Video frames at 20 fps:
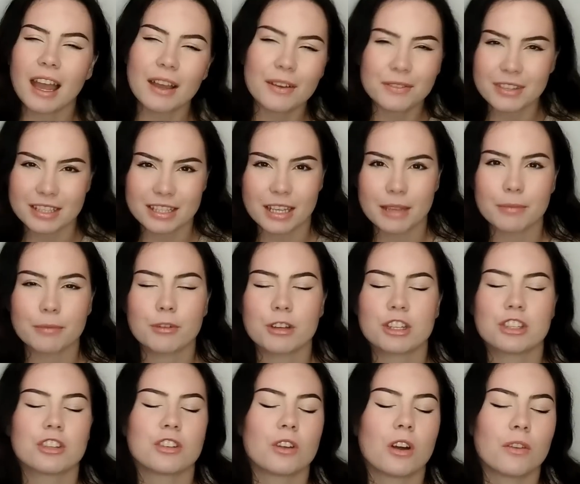have the same
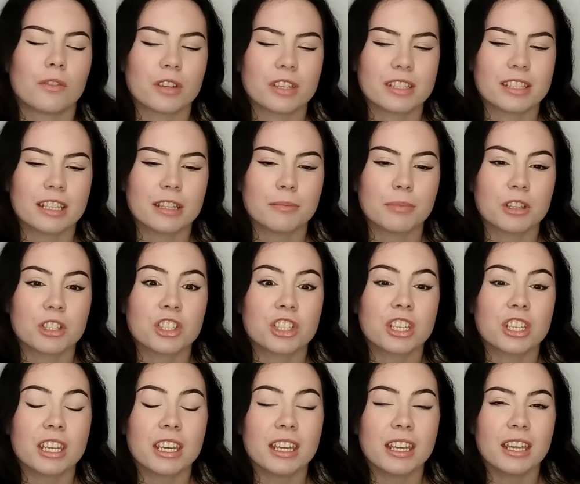question obviously, but
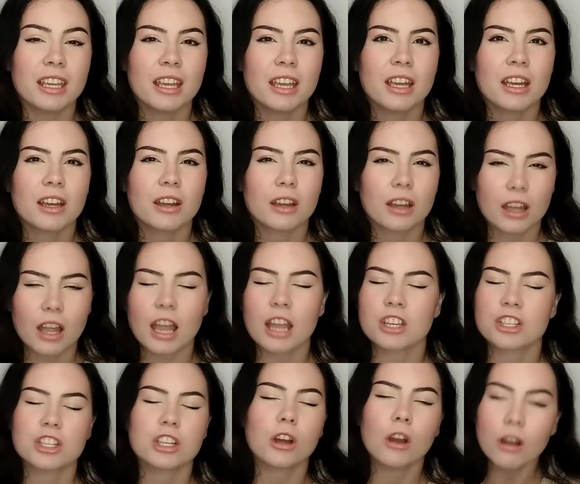she
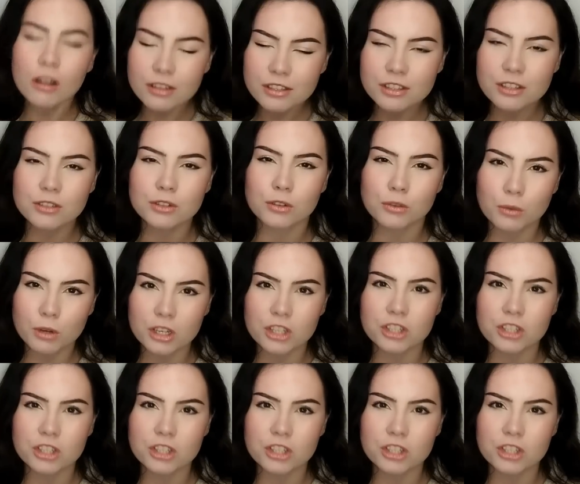actually answered the